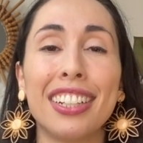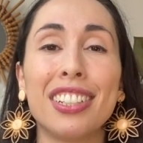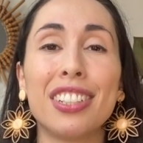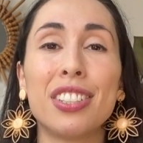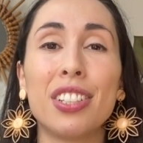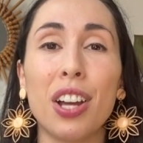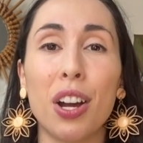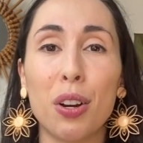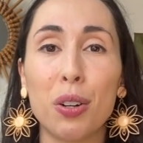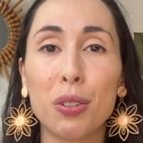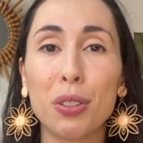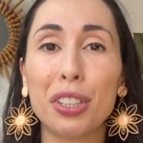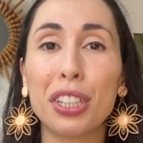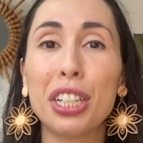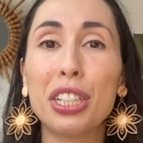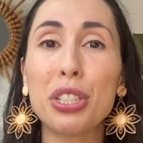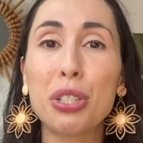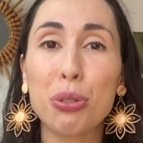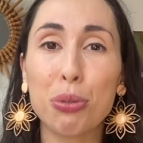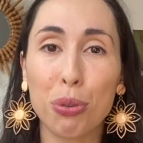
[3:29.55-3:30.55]
Don't
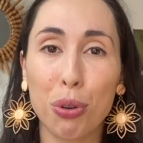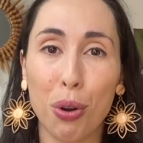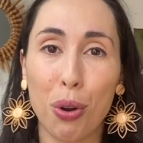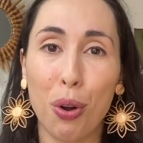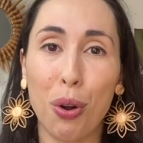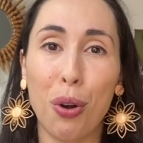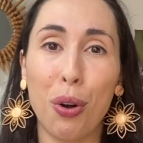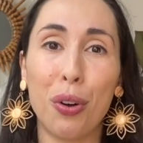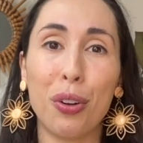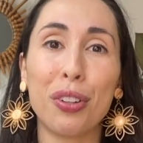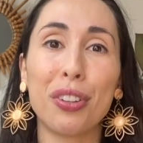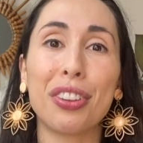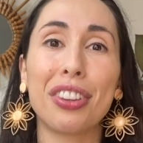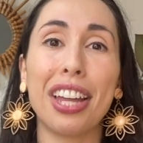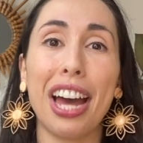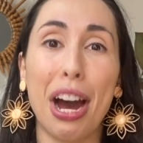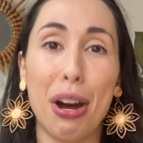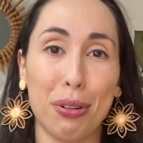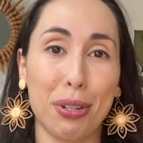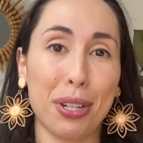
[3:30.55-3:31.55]
control
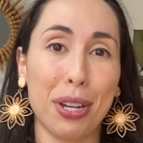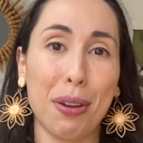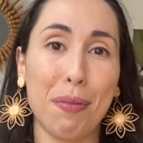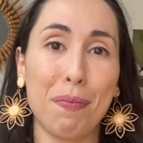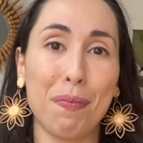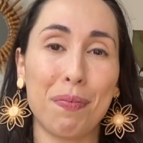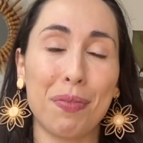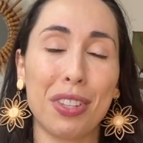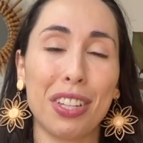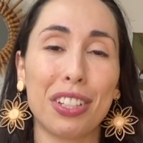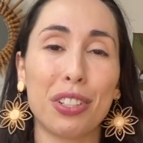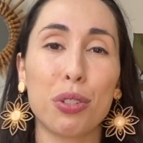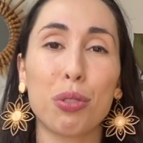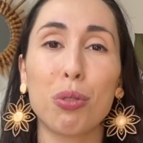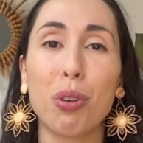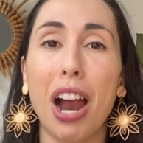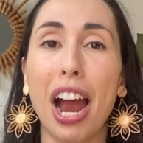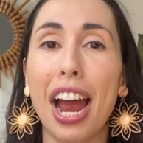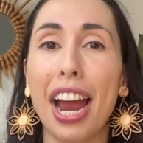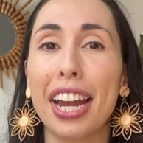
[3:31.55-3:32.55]
the outcome.
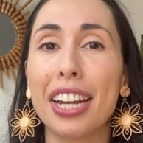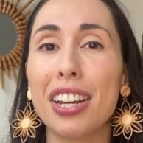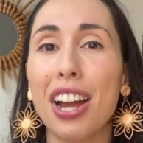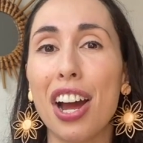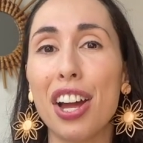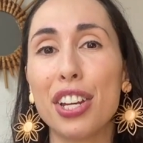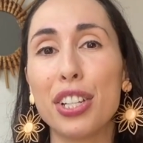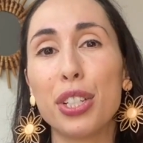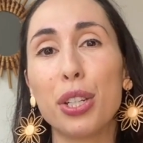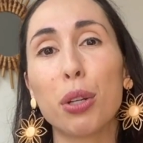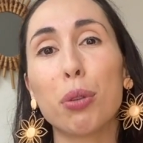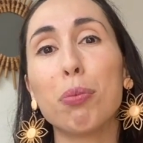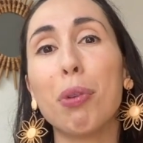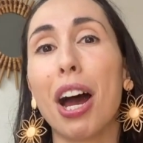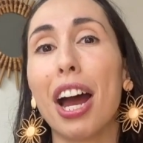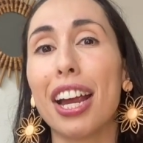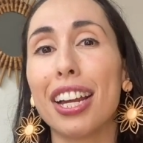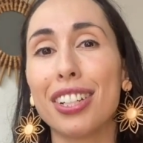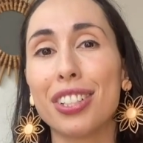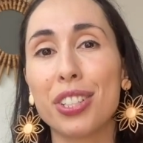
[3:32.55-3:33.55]
Try not in your
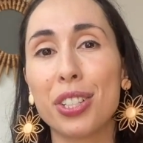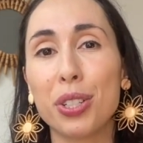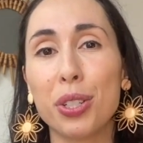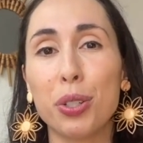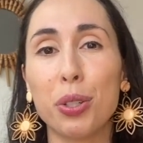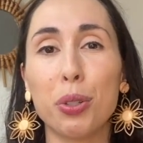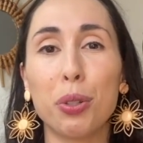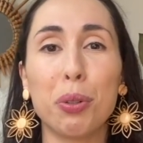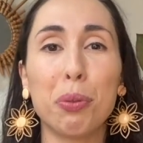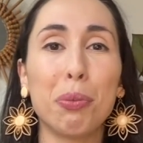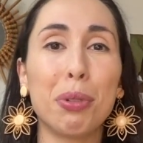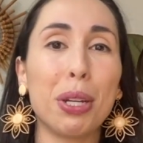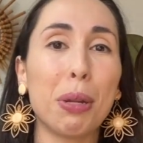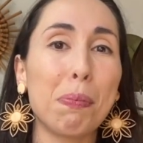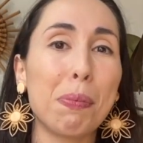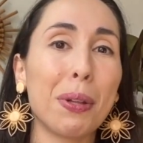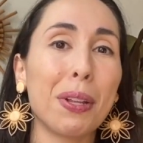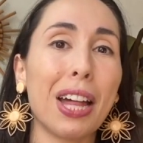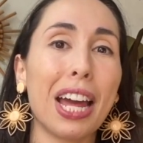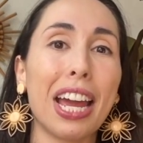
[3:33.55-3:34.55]
mind to
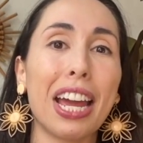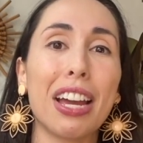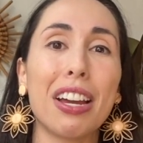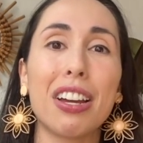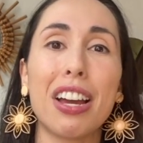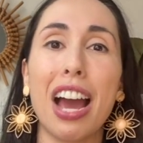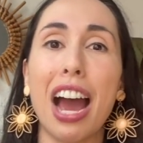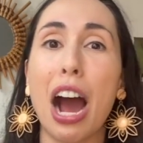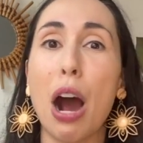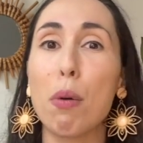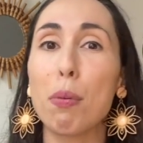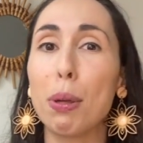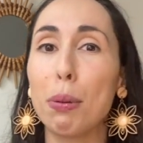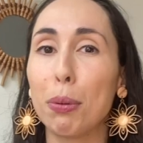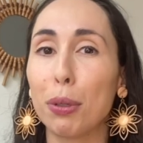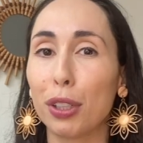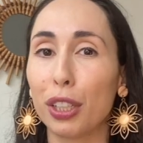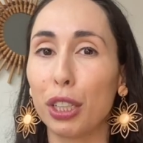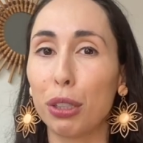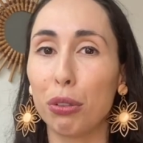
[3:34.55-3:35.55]
manipulate how
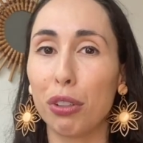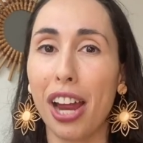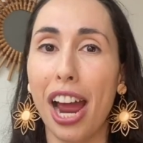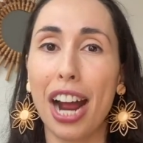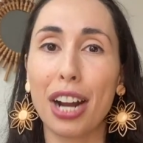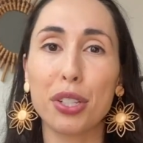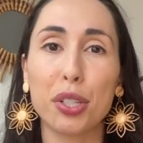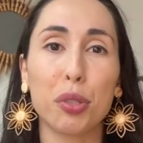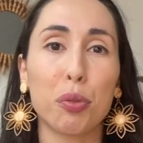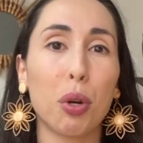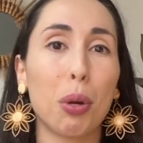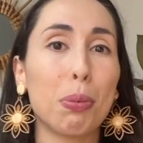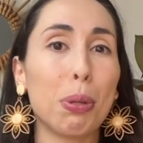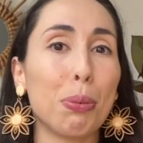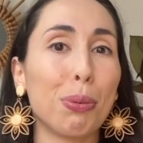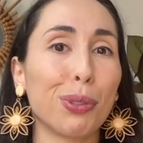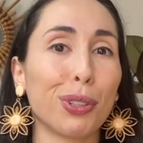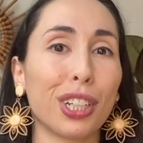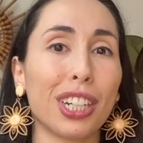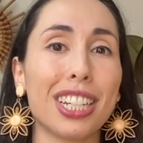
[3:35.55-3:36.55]
people are gonna react or what
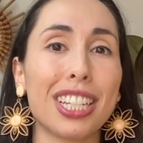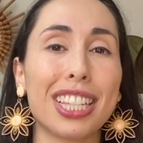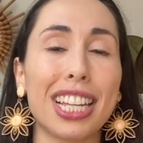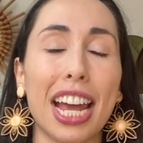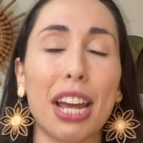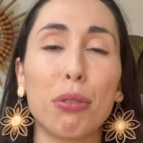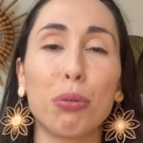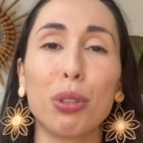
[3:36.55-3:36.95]
people are gonna say.